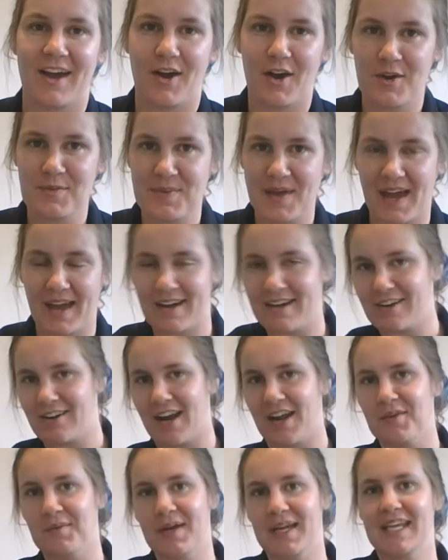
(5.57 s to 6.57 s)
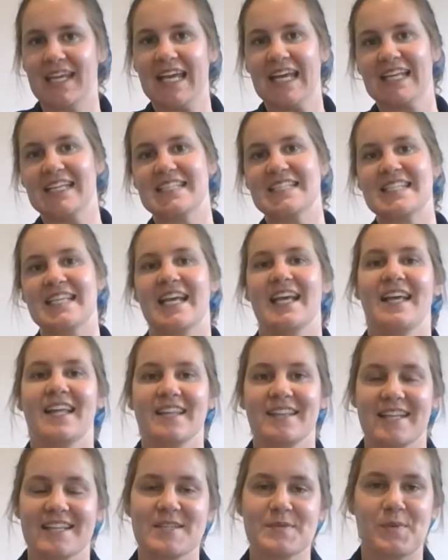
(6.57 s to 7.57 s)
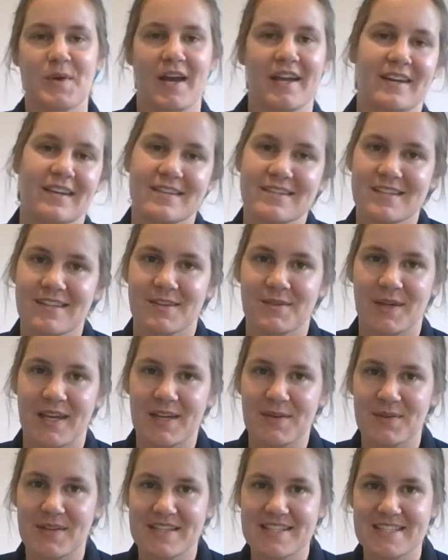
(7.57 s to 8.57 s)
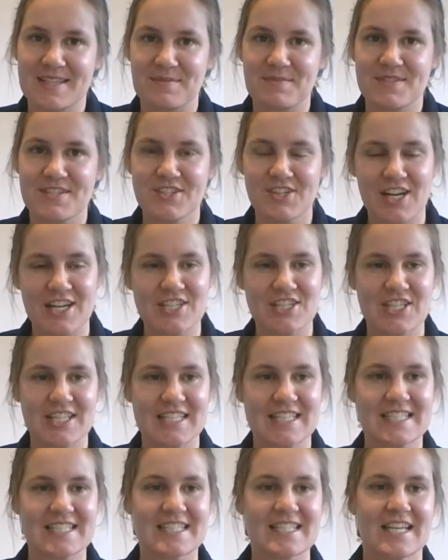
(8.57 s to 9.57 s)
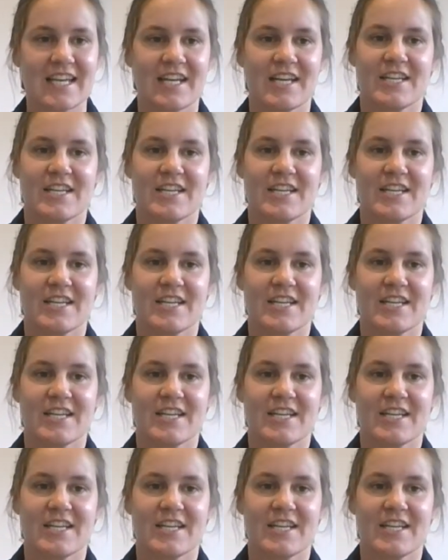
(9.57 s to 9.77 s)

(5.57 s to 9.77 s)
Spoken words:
Hope you had a great weekend. Let's wind into the week with some stretches.